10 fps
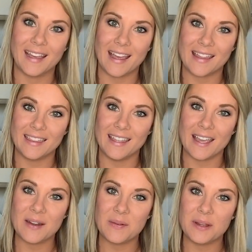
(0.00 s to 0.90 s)
At the
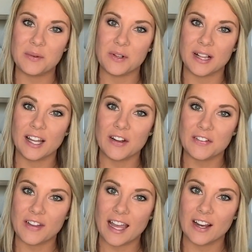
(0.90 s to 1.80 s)
end, we will
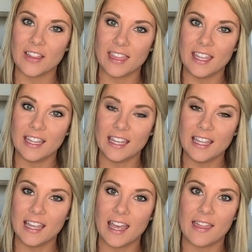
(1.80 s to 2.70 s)
clarify our thinking
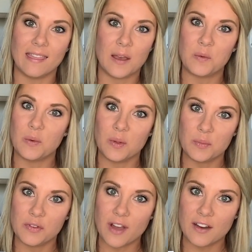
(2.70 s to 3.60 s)
and then we will
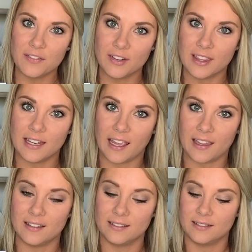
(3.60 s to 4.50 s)
move on for the
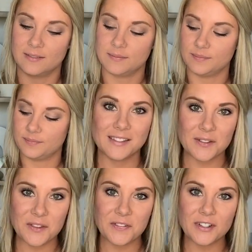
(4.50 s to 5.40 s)
day.
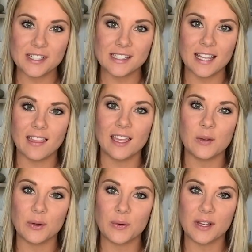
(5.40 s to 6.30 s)
So the first thing that
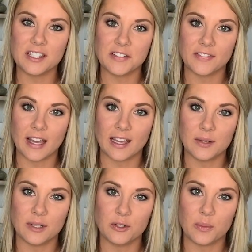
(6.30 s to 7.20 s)
you're going to
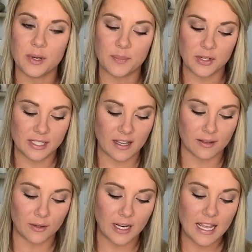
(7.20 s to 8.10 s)
find when you open up your
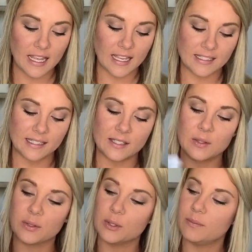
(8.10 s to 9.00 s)
download is this
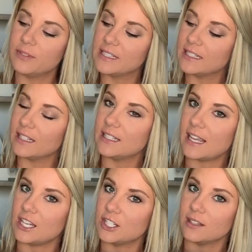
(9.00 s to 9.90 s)
group
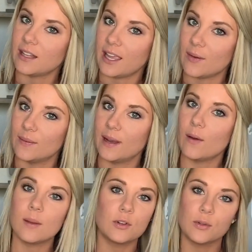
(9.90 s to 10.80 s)
facilitation layout. Now,
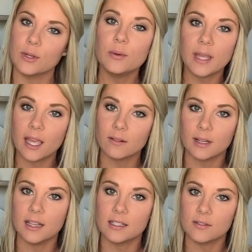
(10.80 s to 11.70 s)
I'm sure you can't
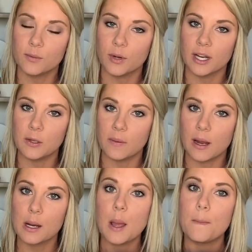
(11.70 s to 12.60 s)
read this from where you
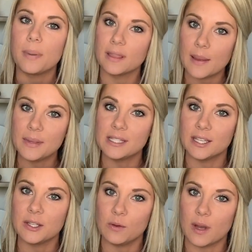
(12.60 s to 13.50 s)
are, but let me
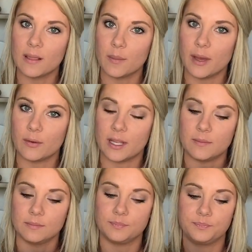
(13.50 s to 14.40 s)
tell you all about it.